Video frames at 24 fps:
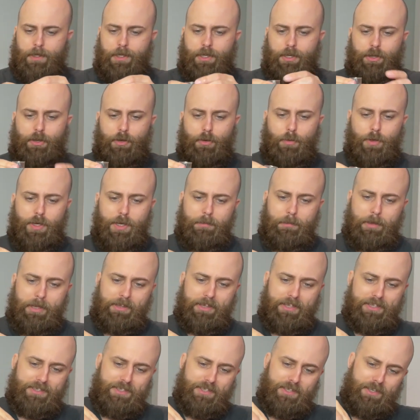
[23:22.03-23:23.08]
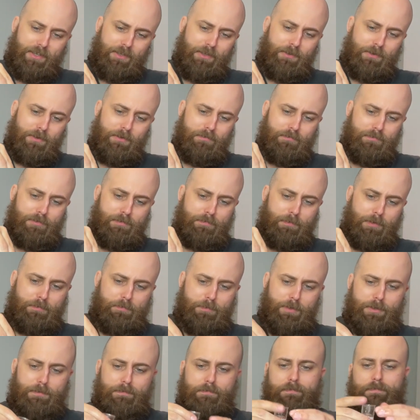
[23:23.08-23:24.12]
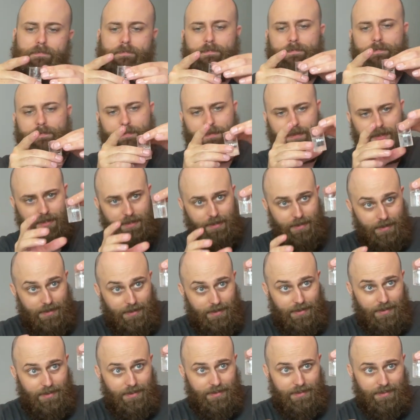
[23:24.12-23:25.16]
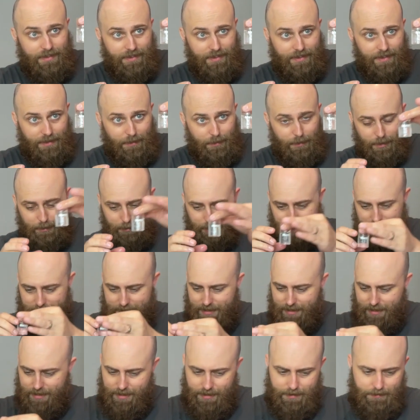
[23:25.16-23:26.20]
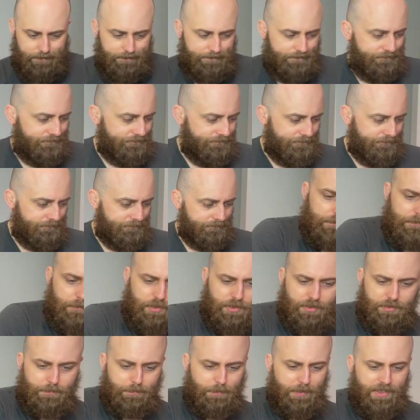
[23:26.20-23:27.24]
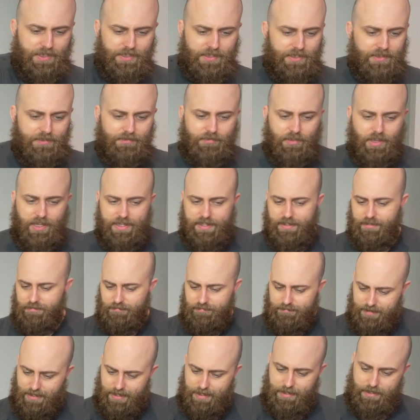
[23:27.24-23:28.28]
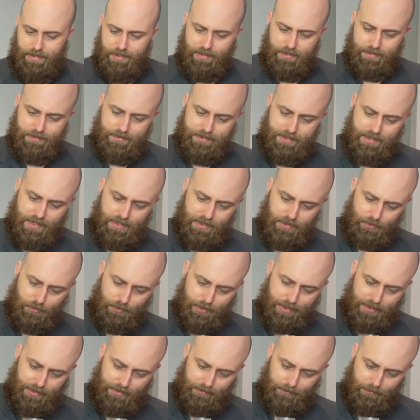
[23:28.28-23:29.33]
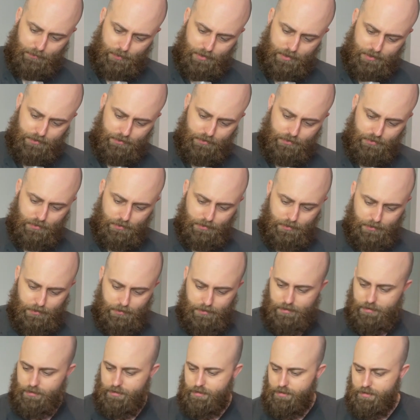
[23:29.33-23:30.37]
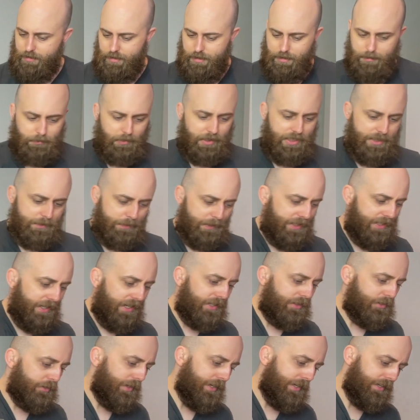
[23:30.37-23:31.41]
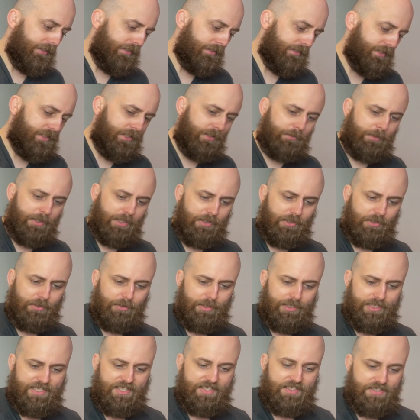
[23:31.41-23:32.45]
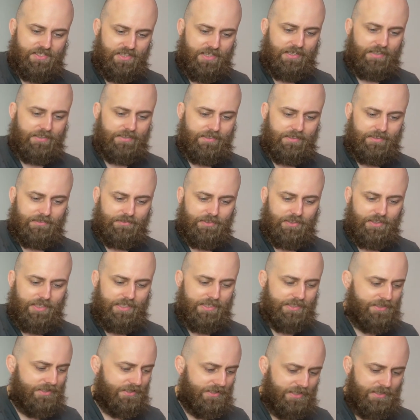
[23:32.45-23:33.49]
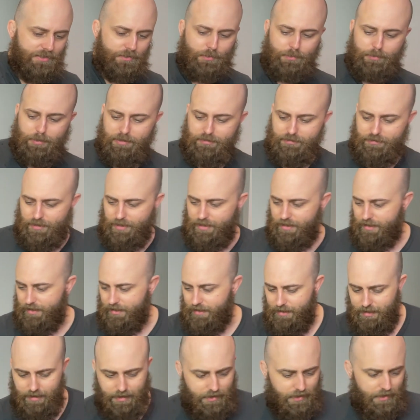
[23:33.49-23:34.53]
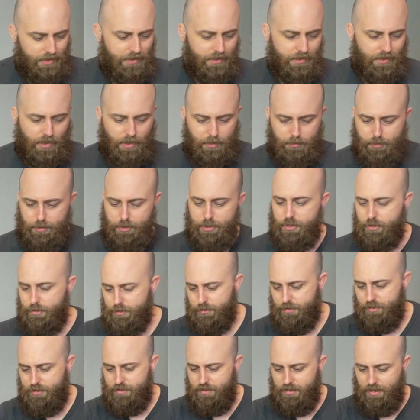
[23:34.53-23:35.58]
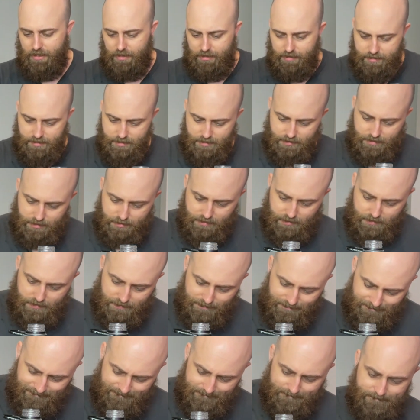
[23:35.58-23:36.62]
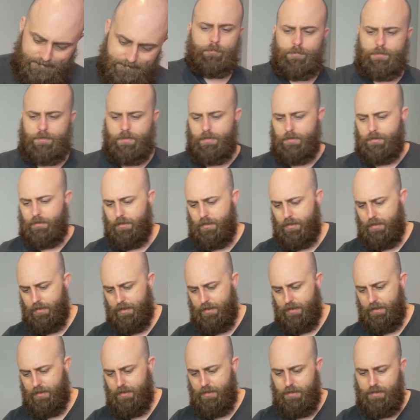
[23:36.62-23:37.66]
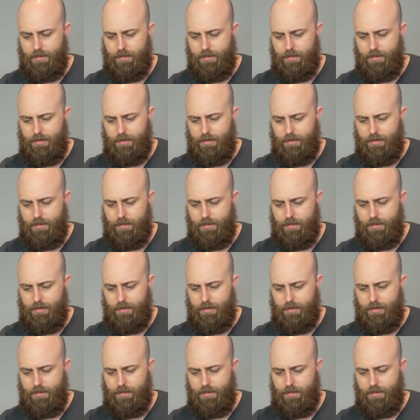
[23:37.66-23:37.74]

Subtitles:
I don't know why I made that sound. Burp, burp, burp. Okay, we're at about 10. Just be like dark green. 1, 2. Please be dark green. Tell me that you're at 6. I feel like 6 would be fine. I will use 6. Okay.